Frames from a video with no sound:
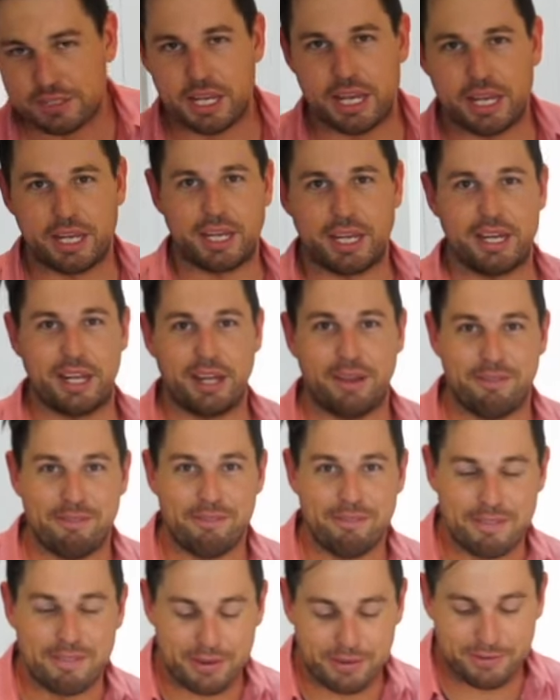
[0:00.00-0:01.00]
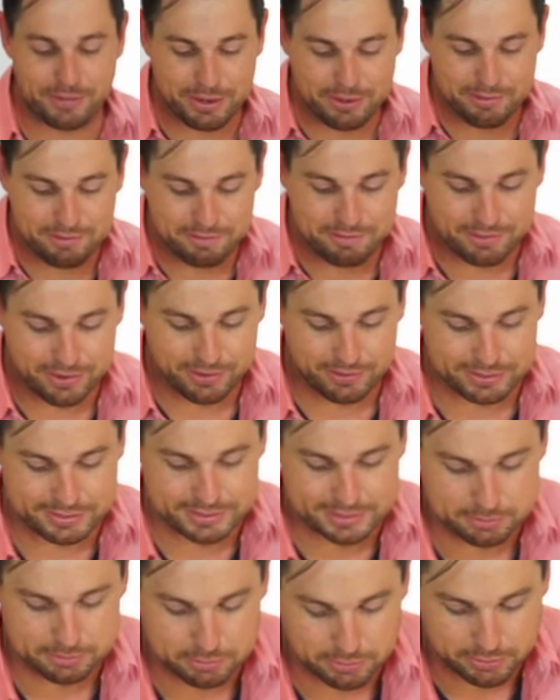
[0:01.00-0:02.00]
taken a very,
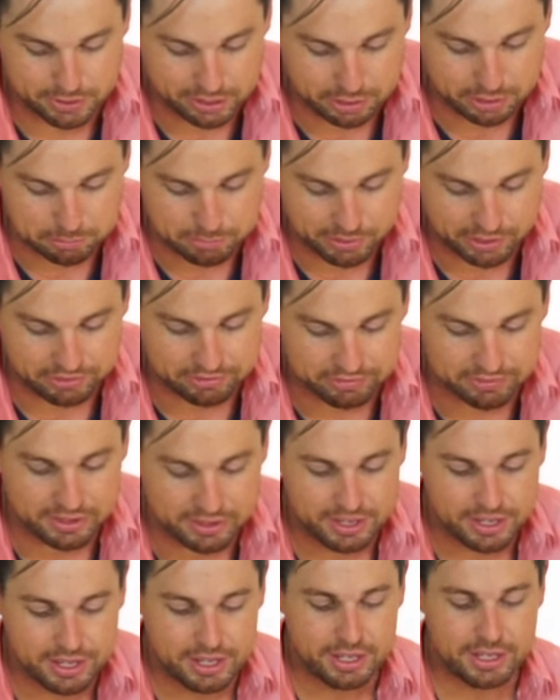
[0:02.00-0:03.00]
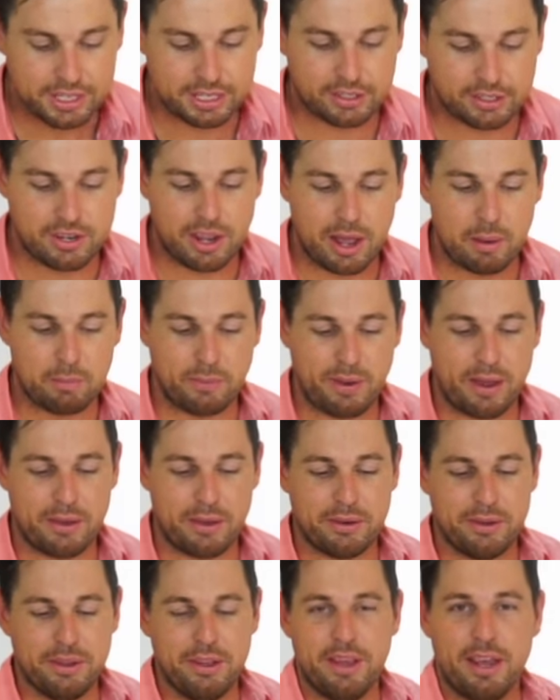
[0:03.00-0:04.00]
very simple cut of beef, like a top
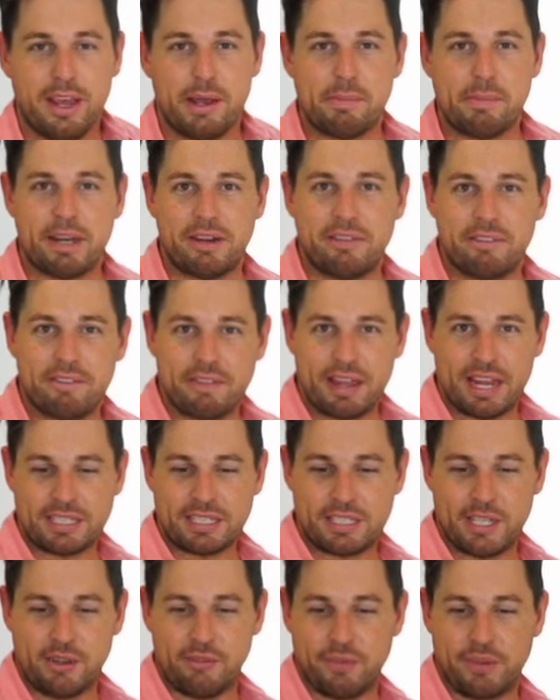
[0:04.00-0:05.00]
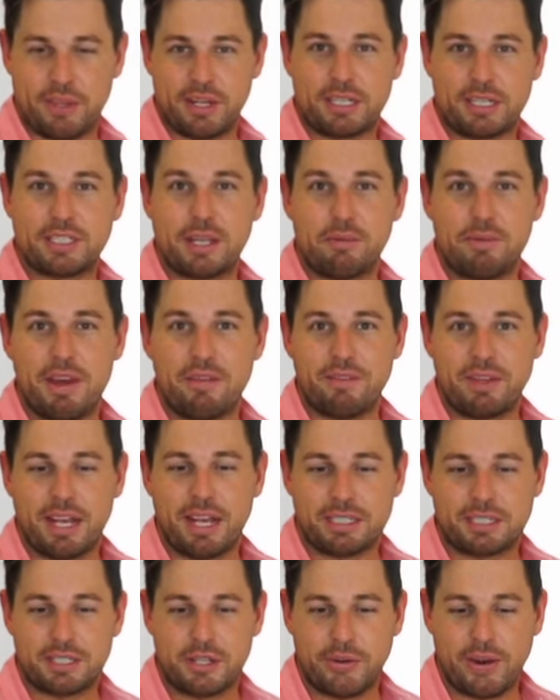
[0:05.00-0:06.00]
round, and made it fancy for the next time you have
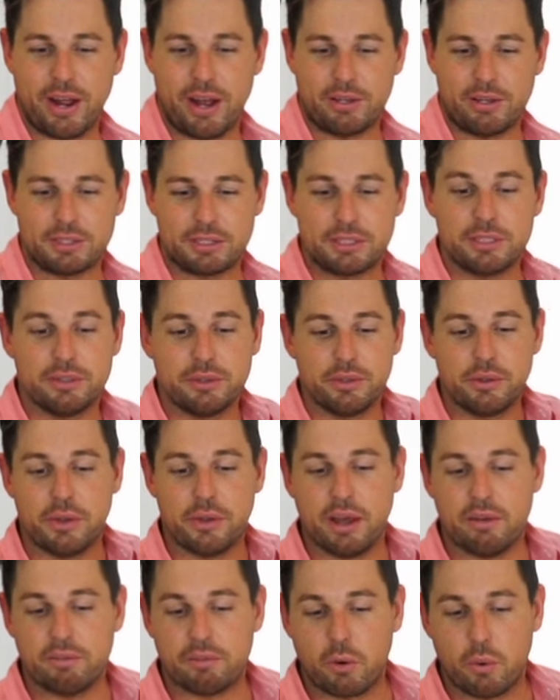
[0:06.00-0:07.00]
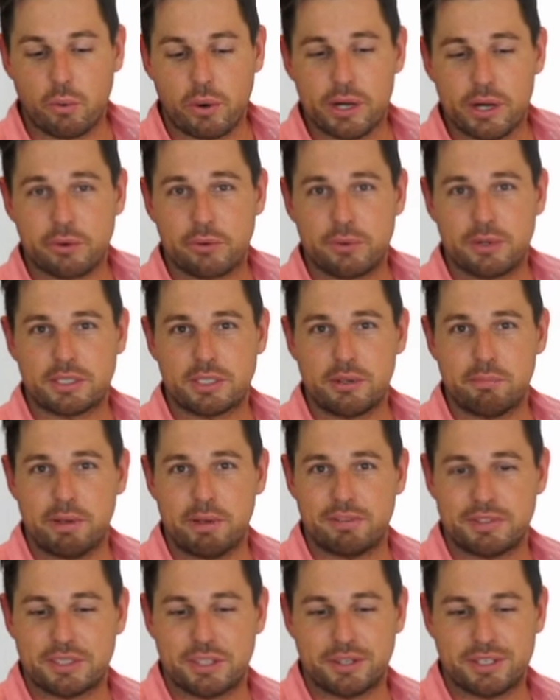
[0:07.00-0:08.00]
guests at your house. You have coriander crusted
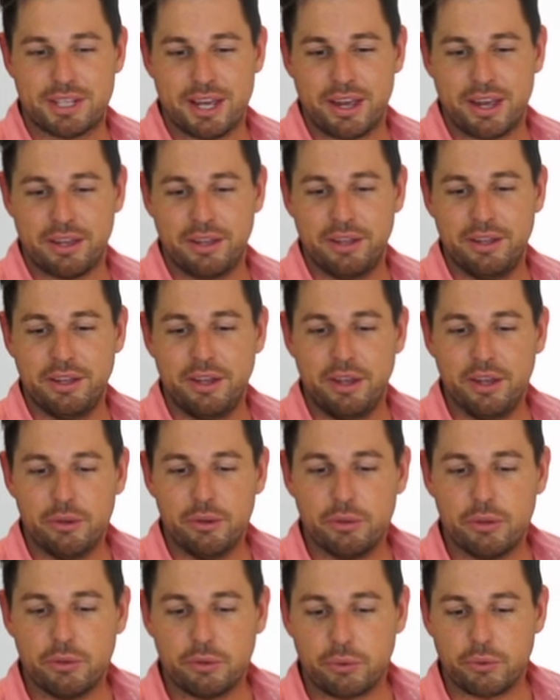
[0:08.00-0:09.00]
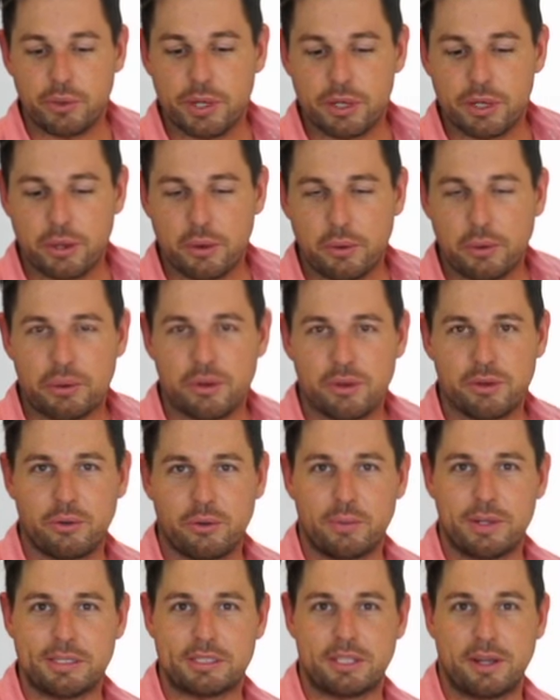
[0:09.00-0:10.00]
beef sauté, little Greek yogurt, and
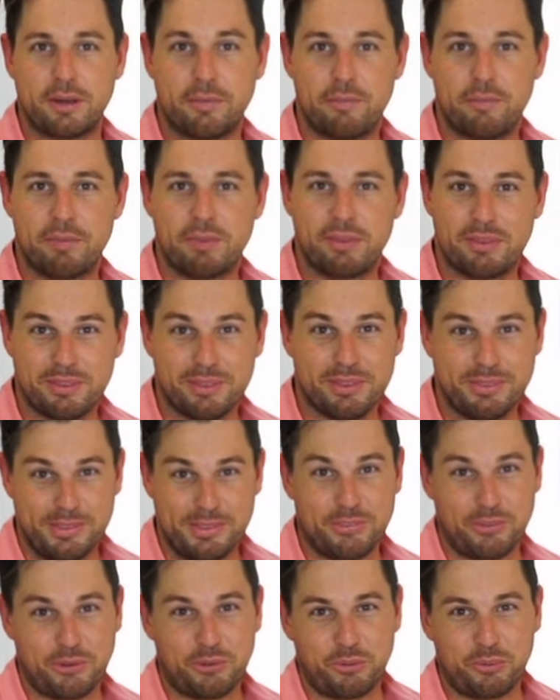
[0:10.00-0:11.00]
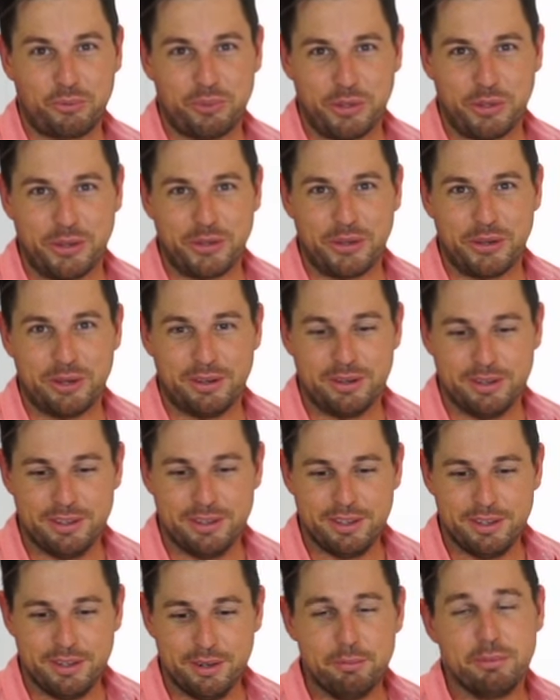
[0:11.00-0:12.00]
harissa. This looks really good.
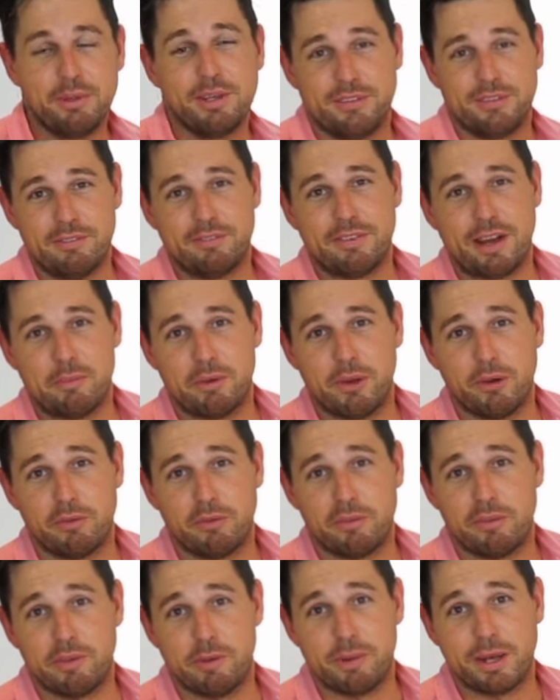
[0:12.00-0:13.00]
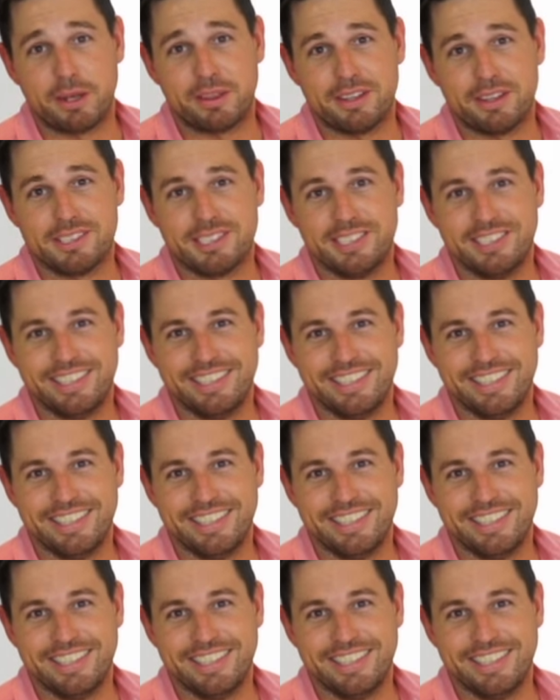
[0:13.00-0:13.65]
Please invite me over if you make this.